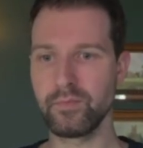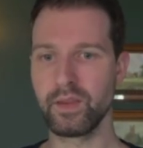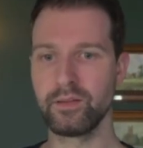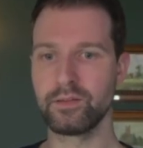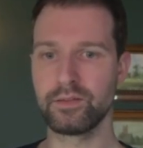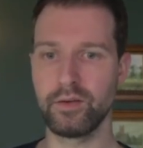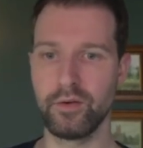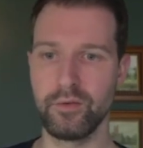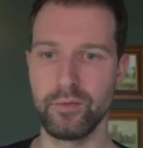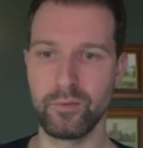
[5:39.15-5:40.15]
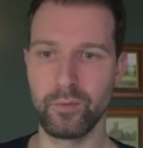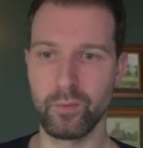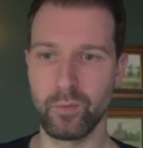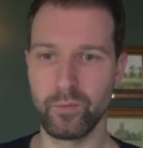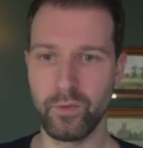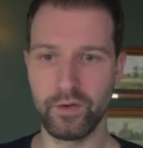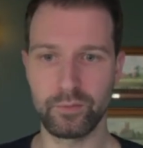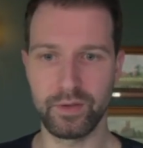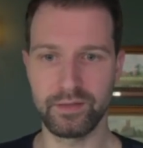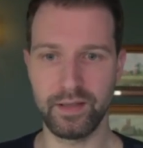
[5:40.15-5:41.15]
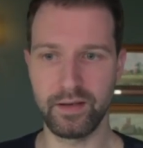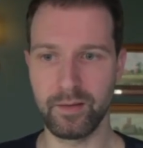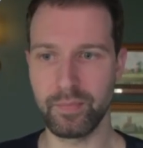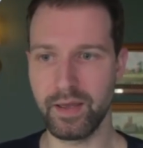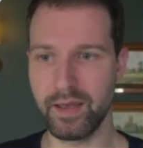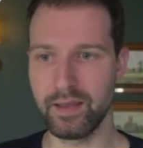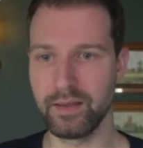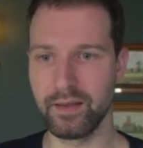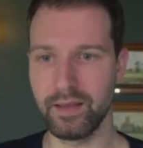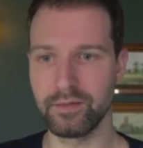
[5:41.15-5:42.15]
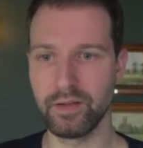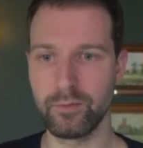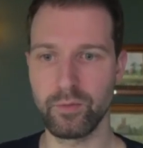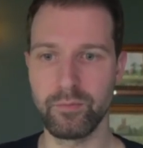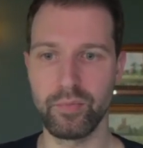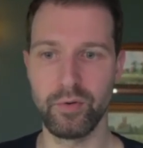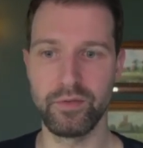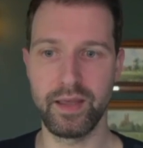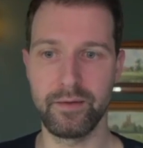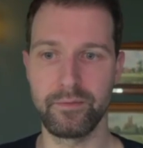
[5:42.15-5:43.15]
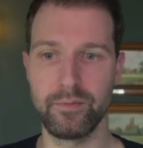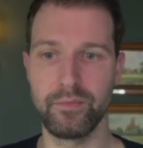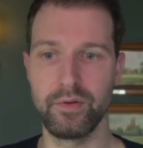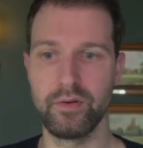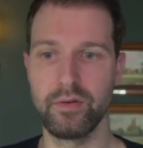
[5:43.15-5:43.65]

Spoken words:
So first we're setting up our server. We're importing that from the